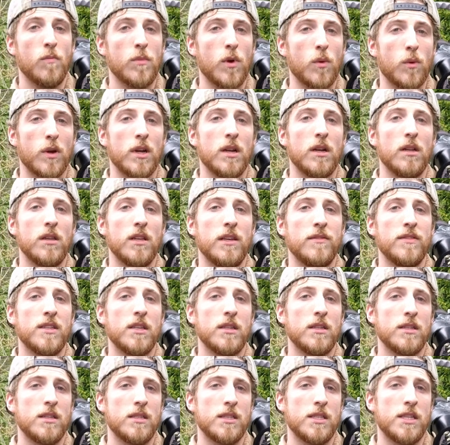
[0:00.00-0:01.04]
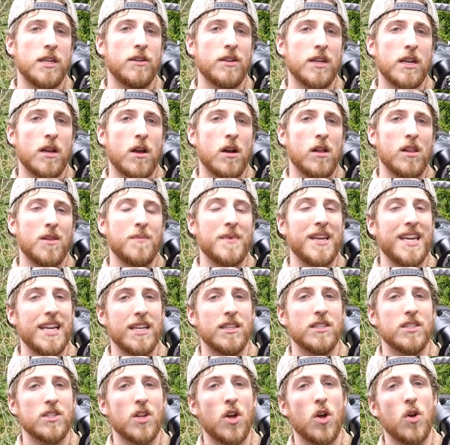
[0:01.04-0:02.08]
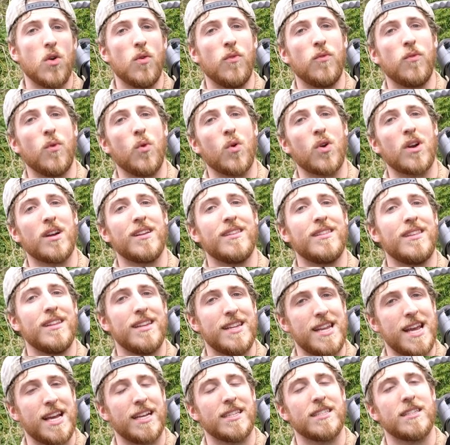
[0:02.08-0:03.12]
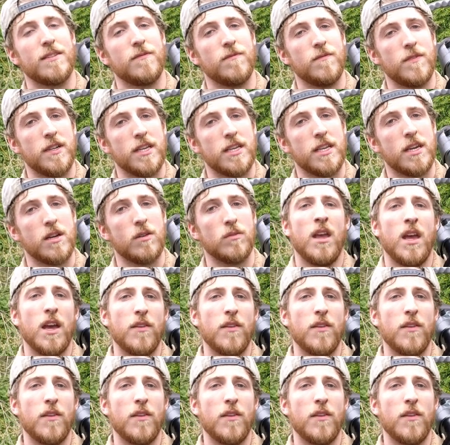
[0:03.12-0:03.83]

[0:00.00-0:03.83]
But we're gonna leave the steering column install for the next video.